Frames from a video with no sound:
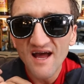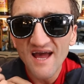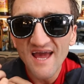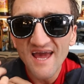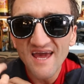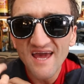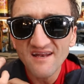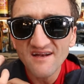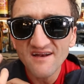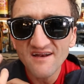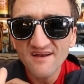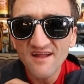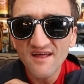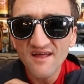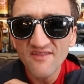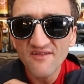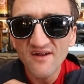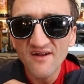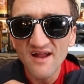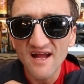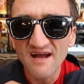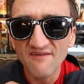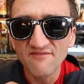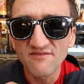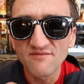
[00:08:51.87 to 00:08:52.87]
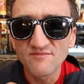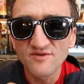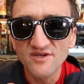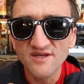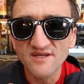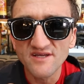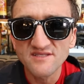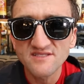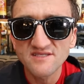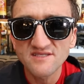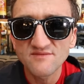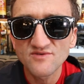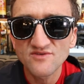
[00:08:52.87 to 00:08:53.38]
I had another
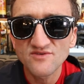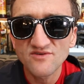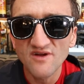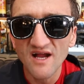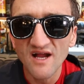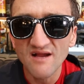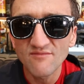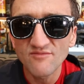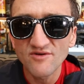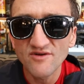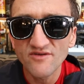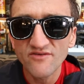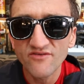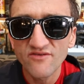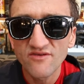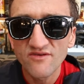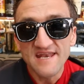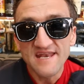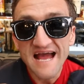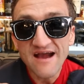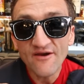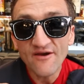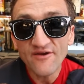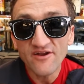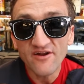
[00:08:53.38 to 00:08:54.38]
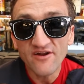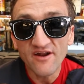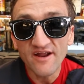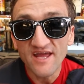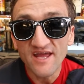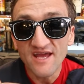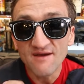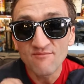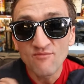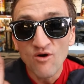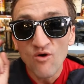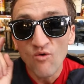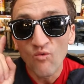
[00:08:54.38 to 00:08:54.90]
500,000 subscribers. Now here I
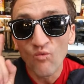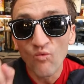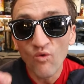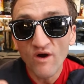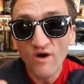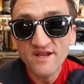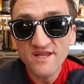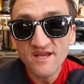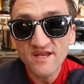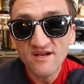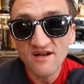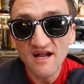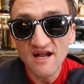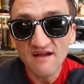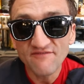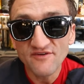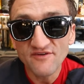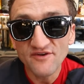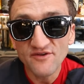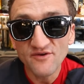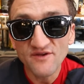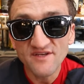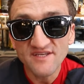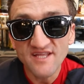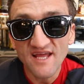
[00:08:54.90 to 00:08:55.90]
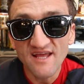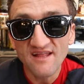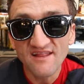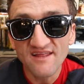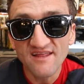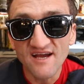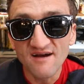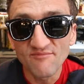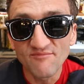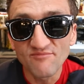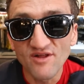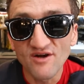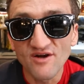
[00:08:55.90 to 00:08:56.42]
am, 1 year after doing
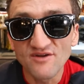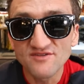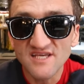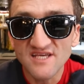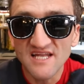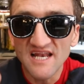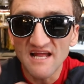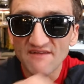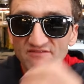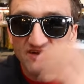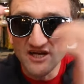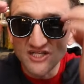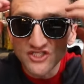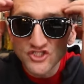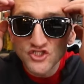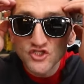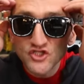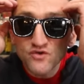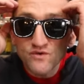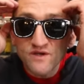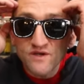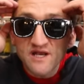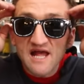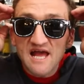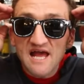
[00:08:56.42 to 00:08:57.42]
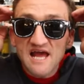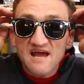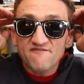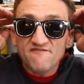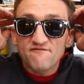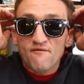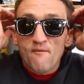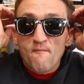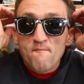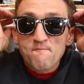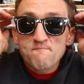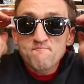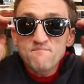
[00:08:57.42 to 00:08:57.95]
daily uploads, and I've got
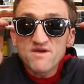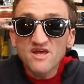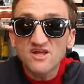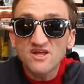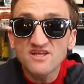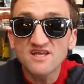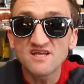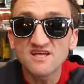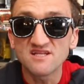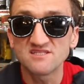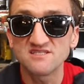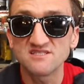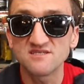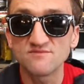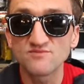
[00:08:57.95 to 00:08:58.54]
2.5 million